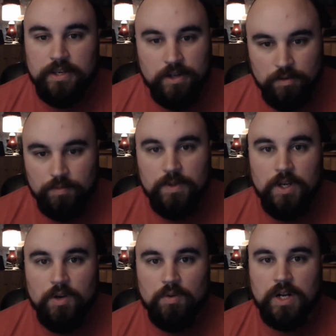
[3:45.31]
You know,
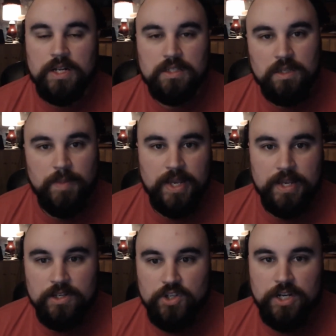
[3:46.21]
we're constantly
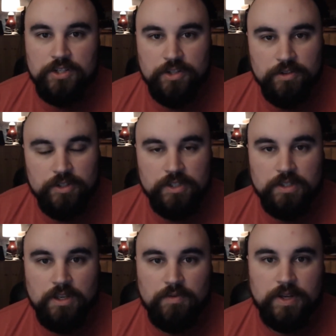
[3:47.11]
making gestures and
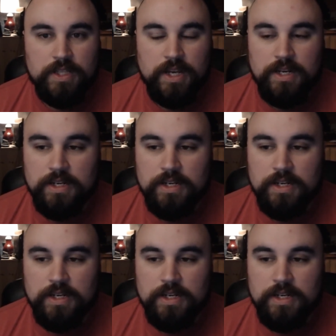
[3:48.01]
stuff like that.